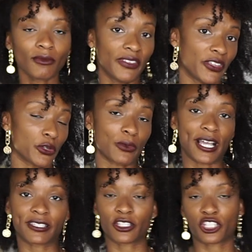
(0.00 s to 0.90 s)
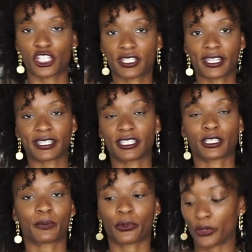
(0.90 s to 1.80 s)
And then the rest, it's just like
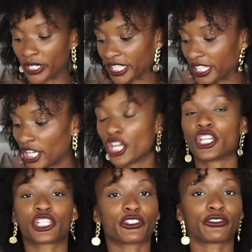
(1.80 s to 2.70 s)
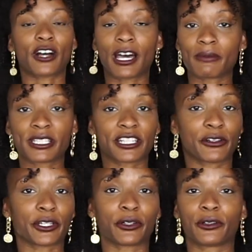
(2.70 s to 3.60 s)
this pretty chiffon
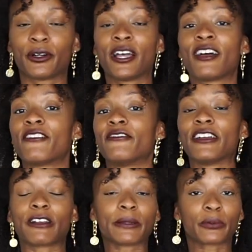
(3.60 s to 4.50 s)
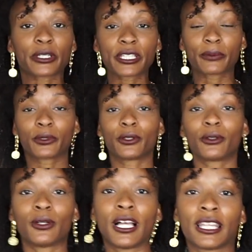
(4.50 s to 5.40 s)
material. Very
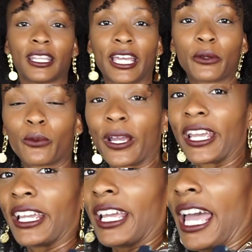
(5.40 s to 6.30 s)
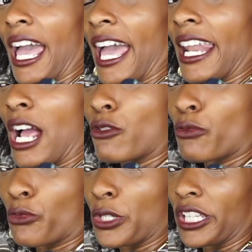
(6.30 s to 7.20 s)
breathable, lightweight, and I
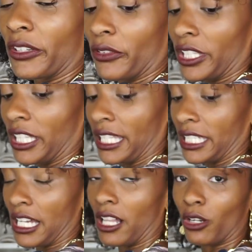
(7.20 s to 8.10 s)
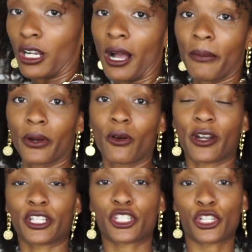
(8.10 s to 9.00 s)
really, really like the color combo
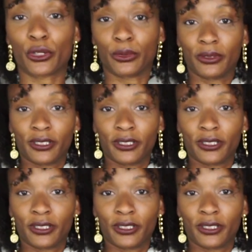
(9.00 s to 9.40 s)
on it too.